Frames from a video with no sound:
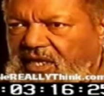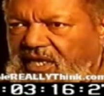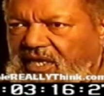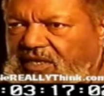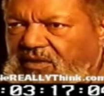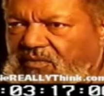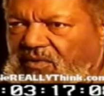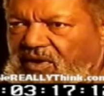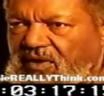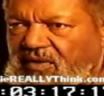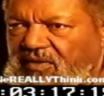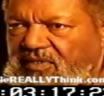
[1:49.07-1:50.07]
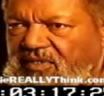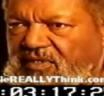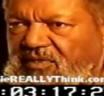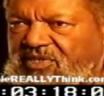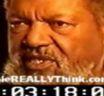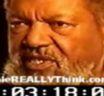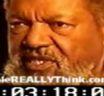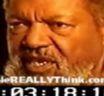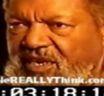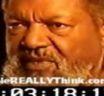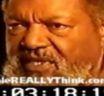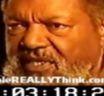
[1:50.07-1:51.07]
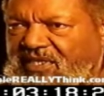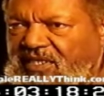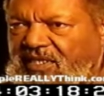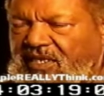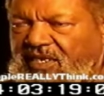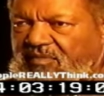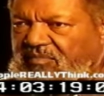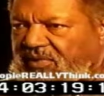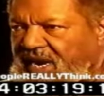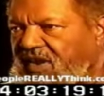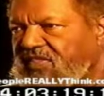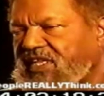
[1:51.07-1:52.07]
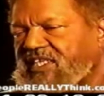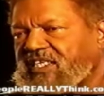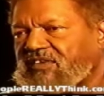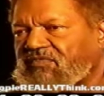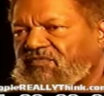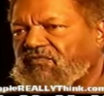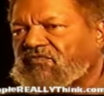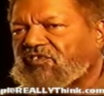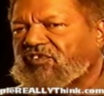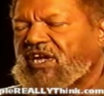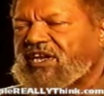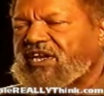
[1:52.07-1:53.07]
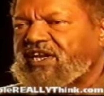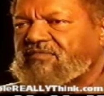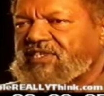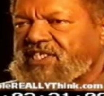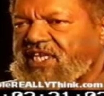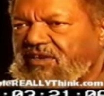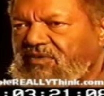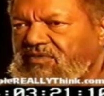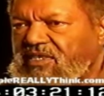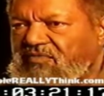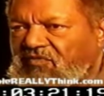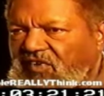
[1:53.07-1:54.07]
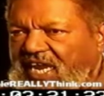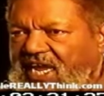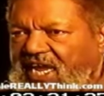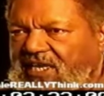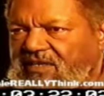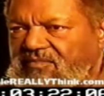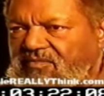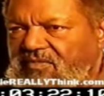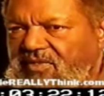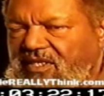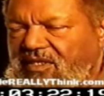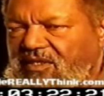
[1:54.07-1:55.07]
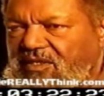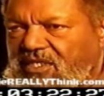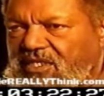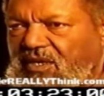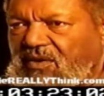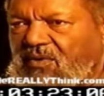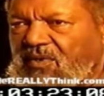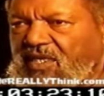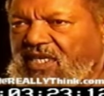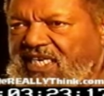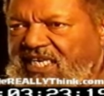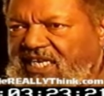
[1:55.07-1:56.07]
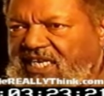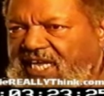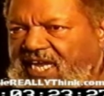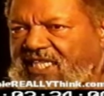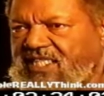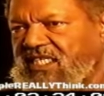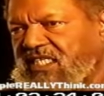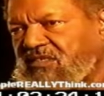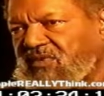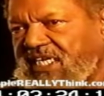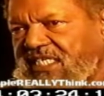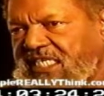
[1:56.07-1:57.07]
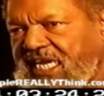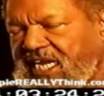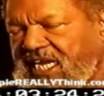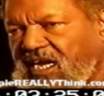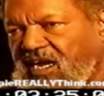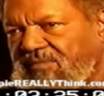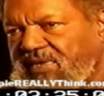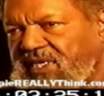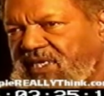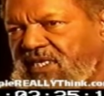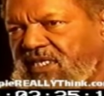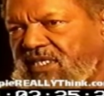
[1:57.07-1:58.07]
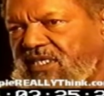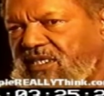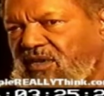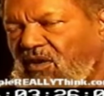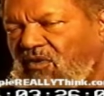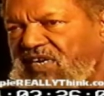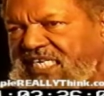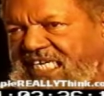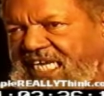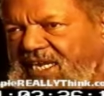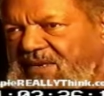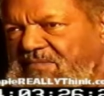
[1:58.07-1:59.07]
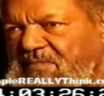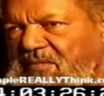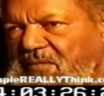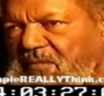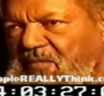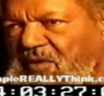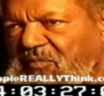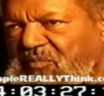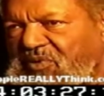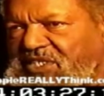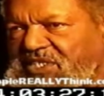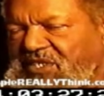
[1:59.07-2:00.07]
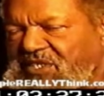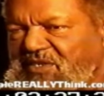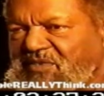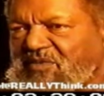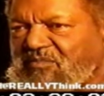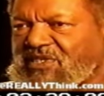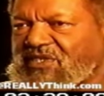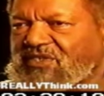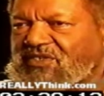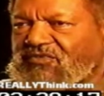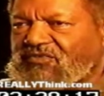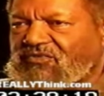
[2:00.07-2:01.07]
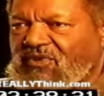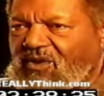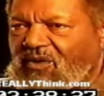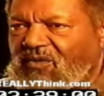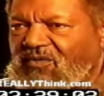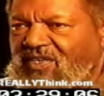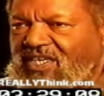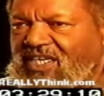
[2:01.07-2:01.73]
in the world, the British Army, an empire that the sun never set on its flag. So he led this ragtag army he overcame the oppression of the British throne.